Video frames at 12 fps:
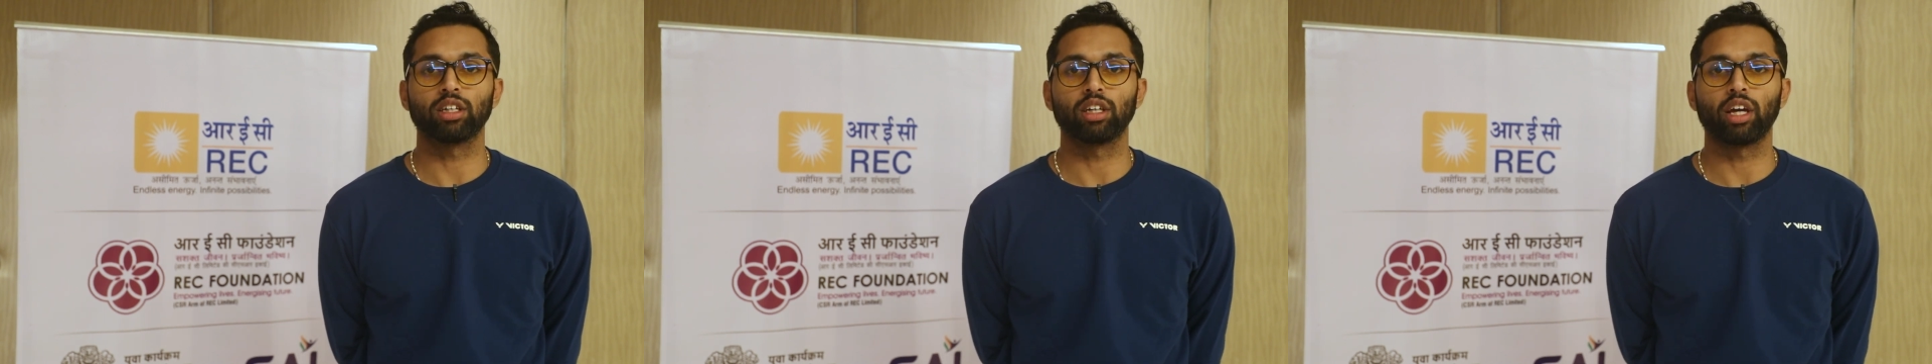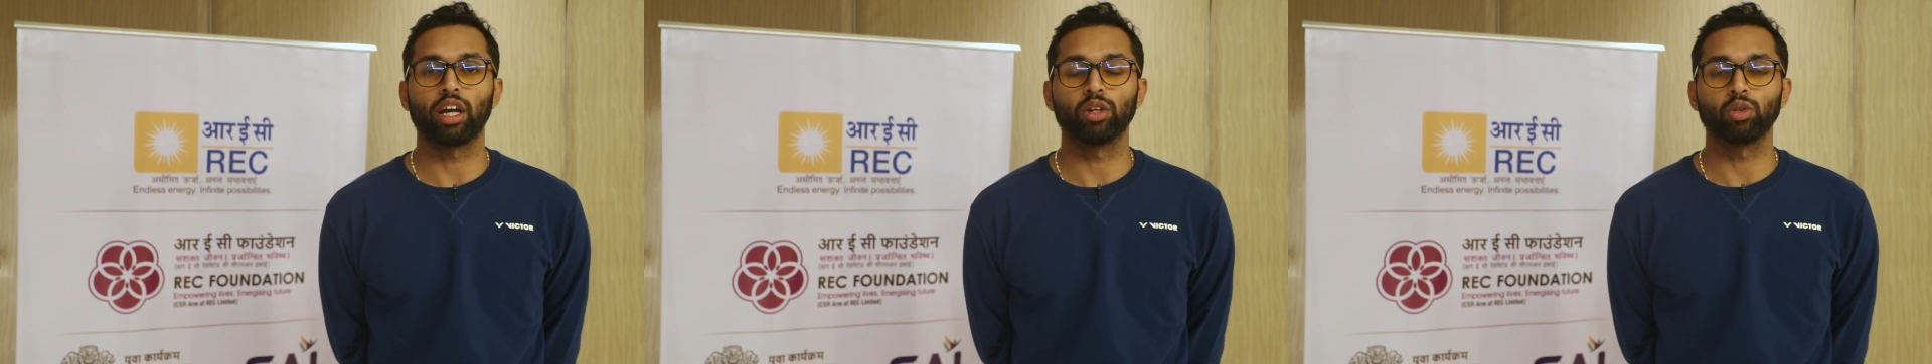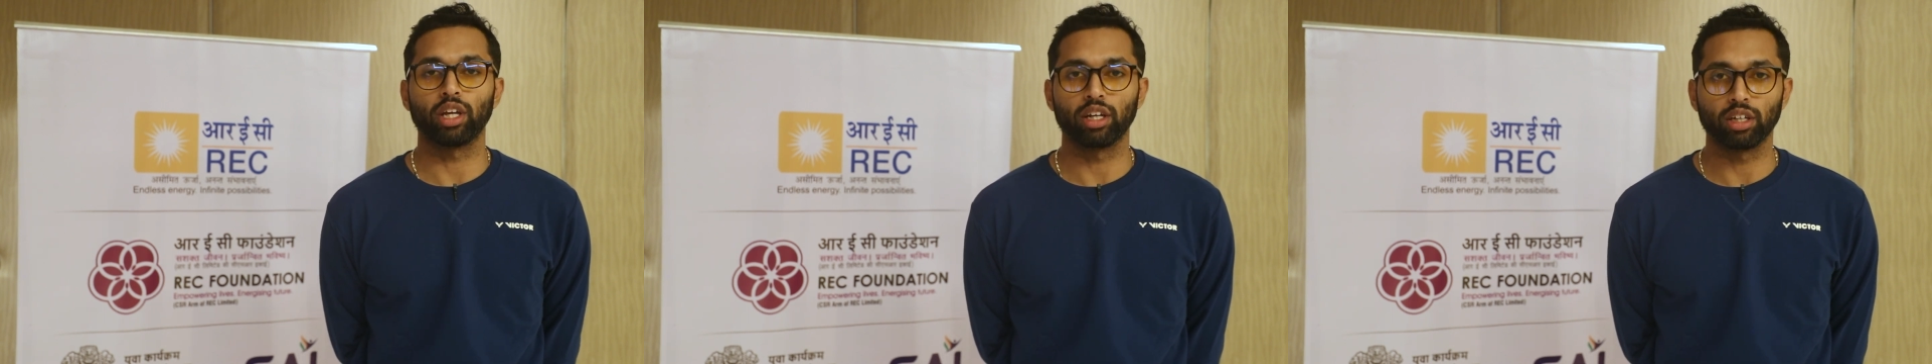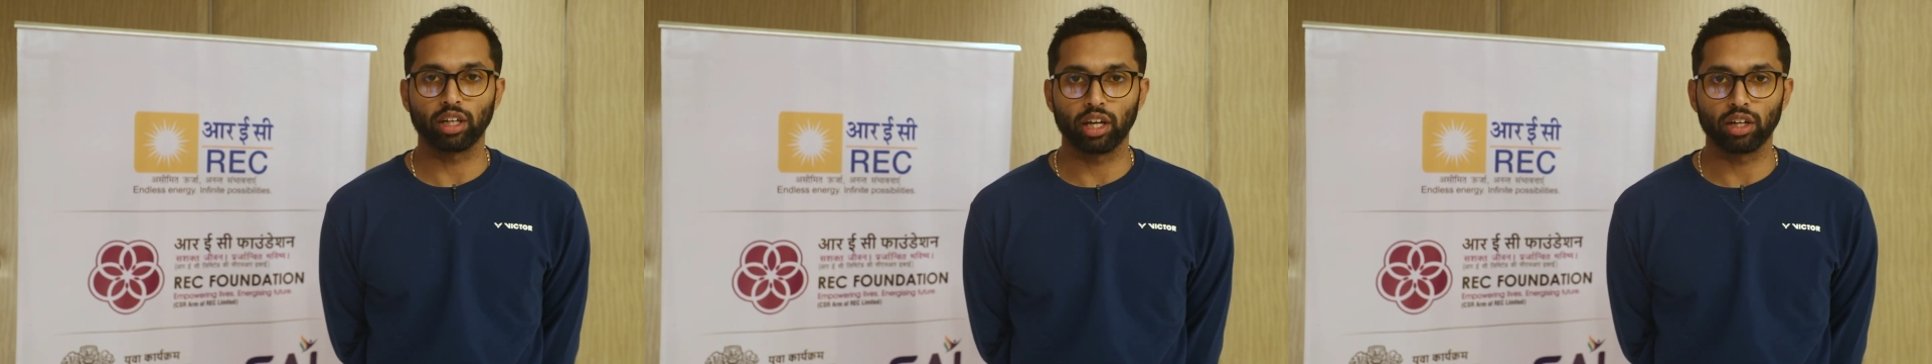and to the
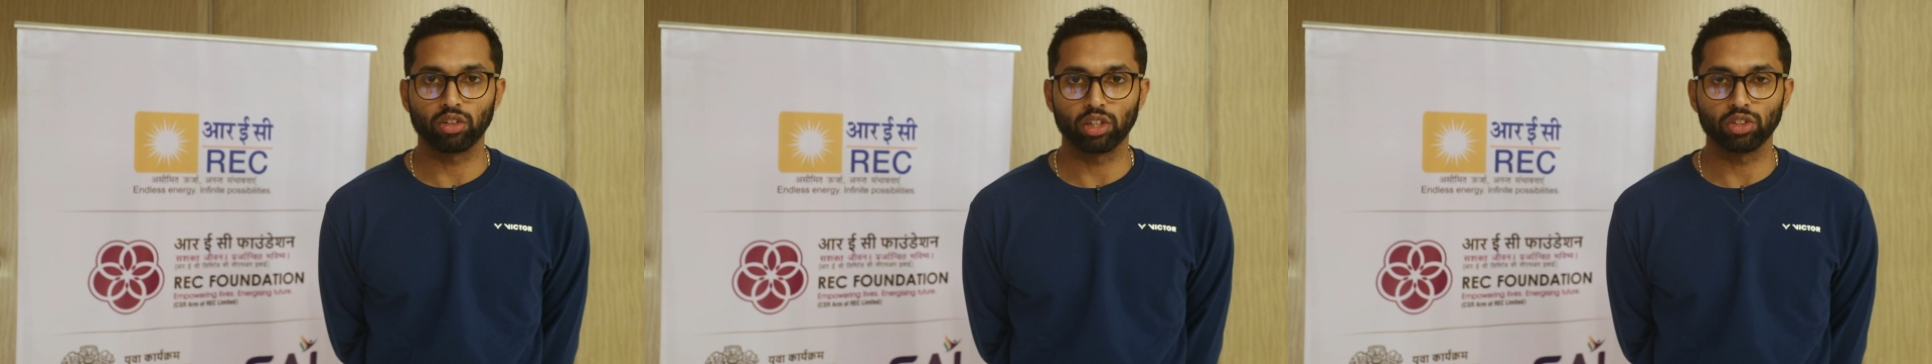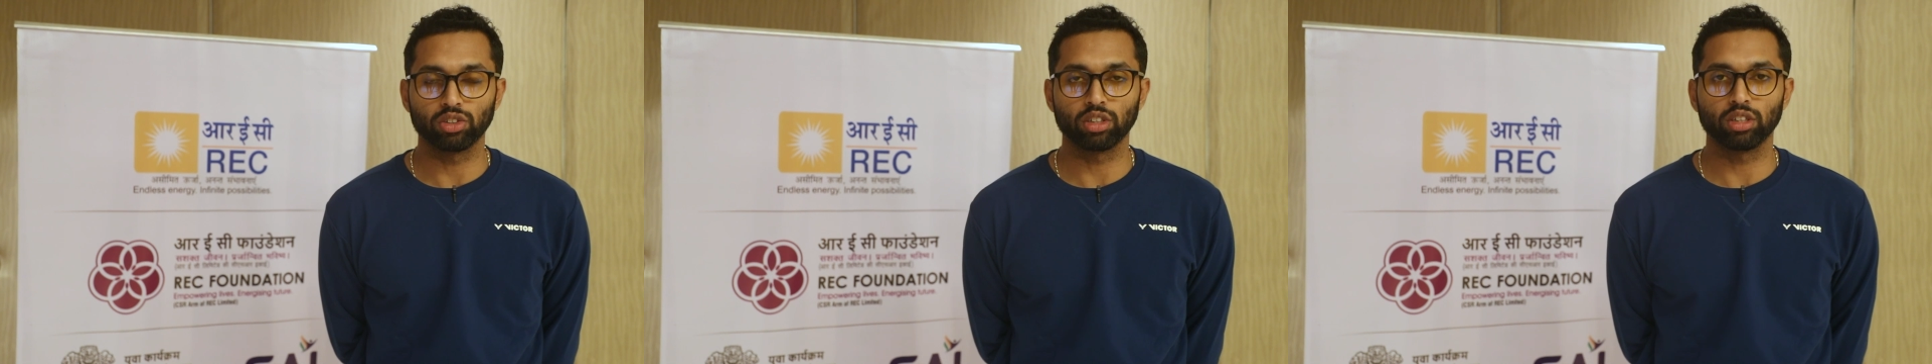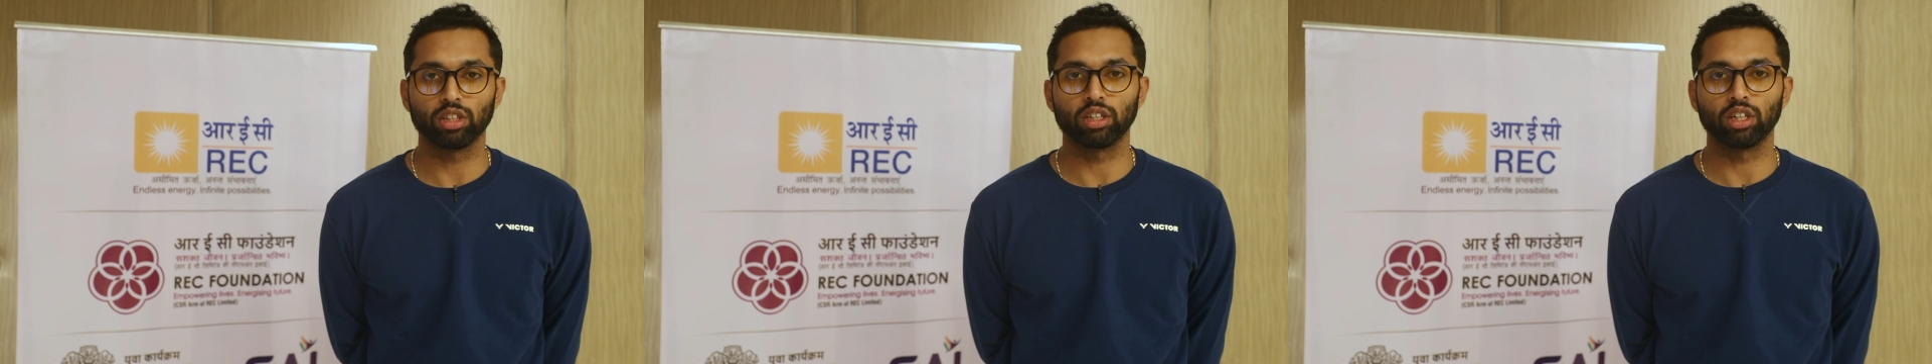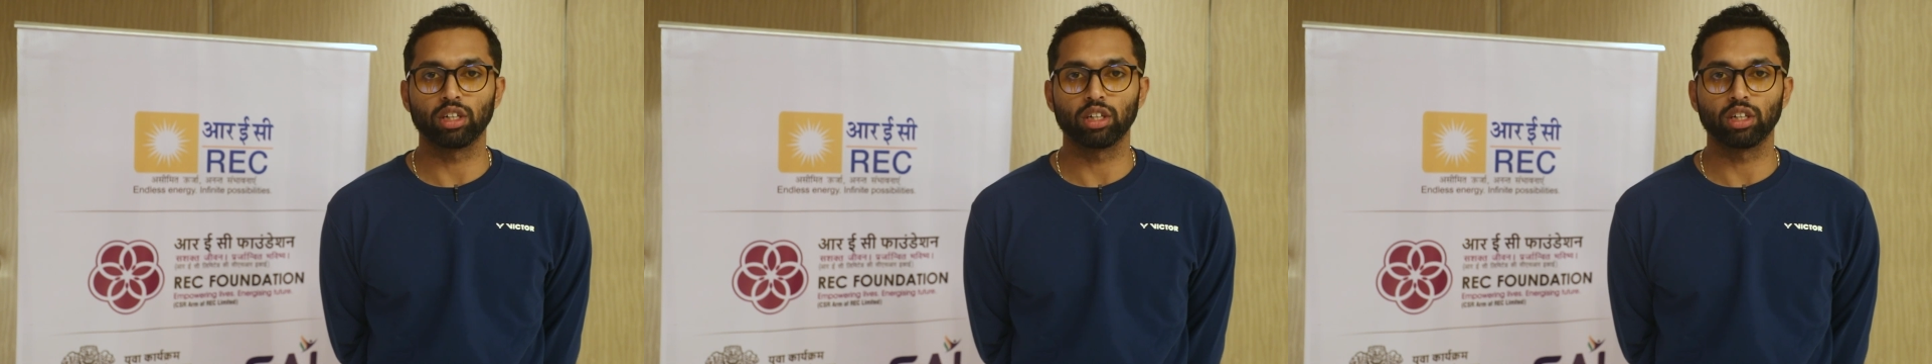entire nation.